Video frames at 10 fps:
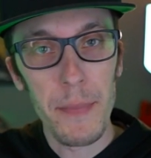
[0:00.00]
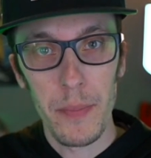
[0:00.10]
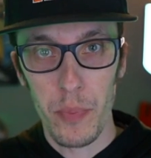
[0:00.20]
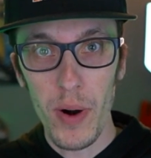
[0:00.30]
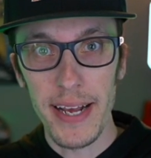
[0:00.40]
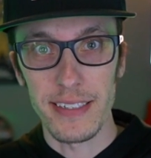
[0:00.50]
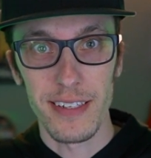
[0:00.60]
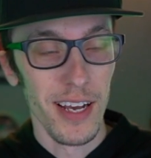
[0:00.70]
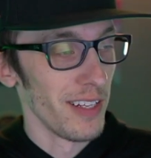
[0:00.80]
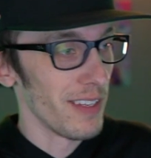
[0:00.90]
impressed.
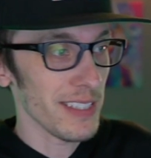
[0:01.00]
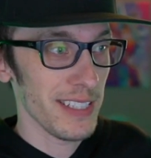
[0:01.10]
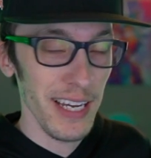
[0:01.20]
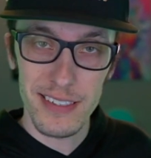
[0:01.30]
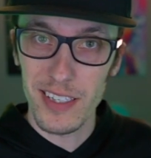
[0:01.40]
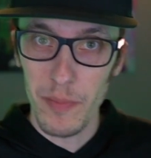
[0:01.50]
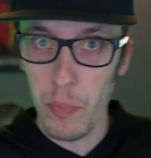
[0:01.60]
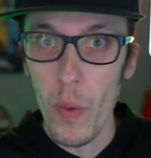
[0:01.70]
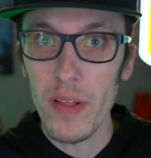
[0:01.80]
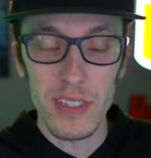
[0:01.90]
Let's get to the
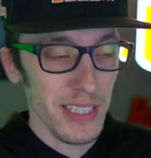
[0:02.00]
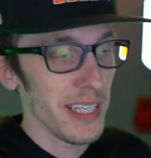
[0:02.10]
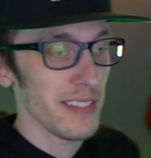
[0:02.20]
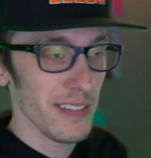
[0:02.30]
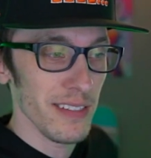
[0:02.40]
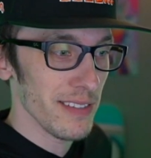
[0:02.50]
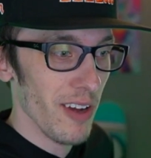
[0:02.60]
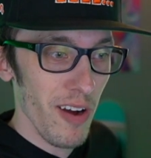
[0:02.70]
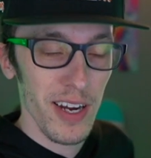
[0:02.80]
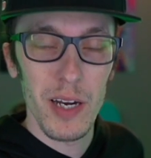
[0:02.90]
point. Let's get to
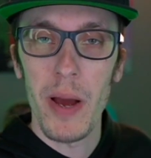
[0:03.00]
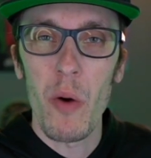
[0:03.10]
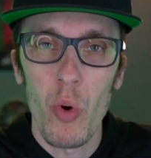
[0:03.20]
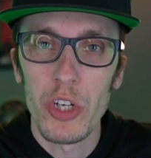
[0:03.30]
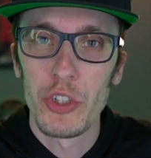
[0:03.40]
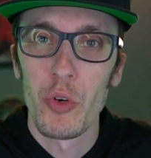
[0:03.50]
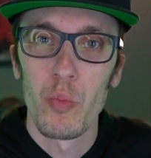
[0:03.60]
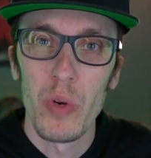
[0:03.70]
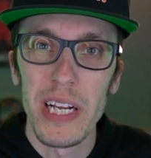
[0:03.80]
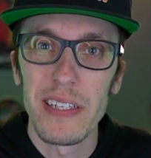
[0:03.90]
talking about what you're
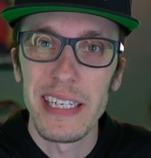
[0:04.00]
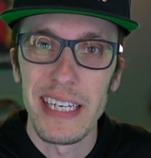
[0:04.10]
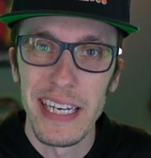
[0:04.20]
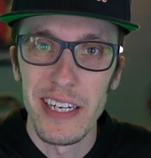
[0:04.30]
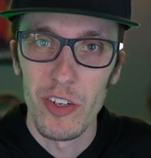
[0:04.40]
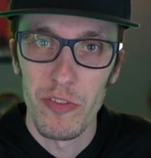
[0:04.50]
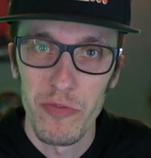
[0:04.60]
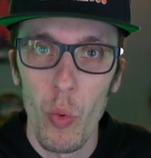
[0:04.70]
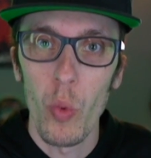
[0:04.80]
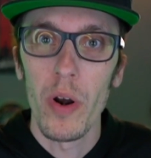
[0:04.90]
really here
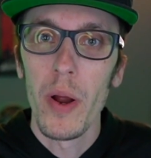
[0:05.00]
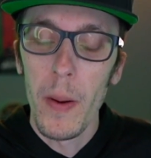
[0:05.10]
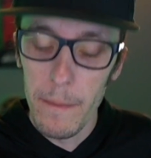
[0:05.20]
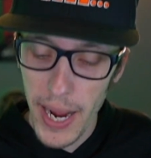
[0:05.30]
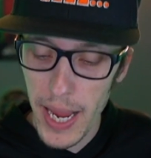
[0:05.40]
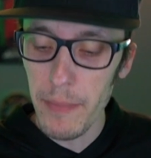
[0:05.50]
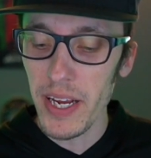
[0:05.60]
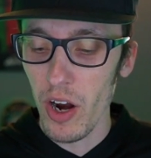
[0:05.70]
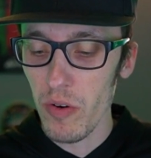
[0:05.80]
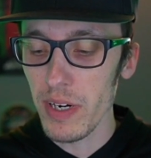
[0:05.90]
for. Miami
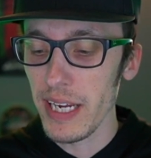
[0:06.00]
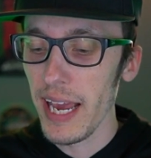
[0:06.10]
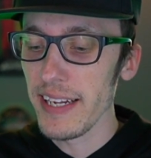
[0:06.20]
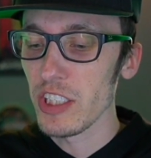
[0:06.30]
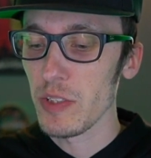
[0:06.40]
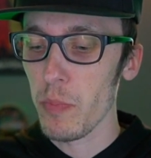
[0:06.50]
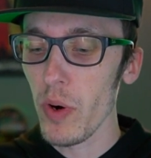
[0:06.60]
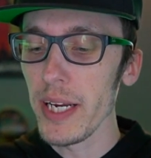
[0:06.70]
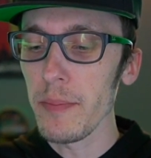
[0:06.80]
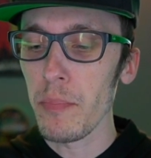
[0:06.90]
Hurricane
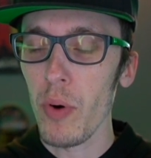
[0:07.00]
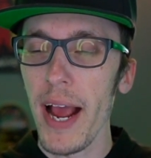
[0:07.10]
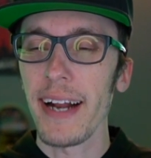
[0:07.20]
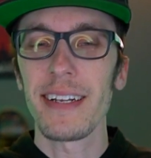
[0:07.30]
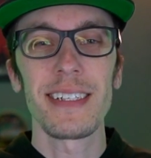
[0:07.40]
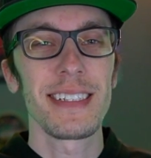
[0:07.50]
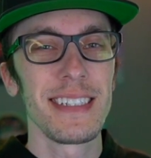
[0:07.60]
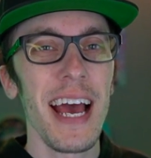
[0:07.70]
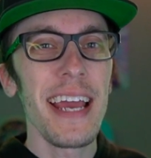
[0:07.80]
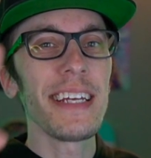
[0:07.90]
Spring Practice
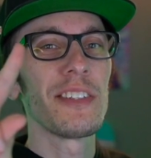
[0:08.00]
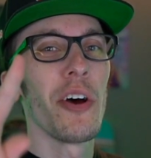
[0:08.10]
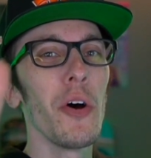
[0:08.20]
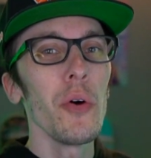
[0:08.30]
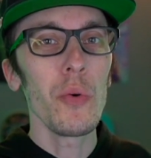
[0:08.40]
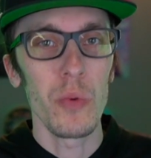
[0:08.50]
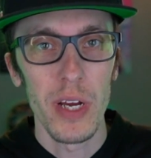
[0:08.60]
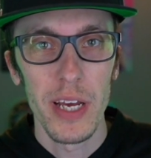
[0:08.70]
Day 2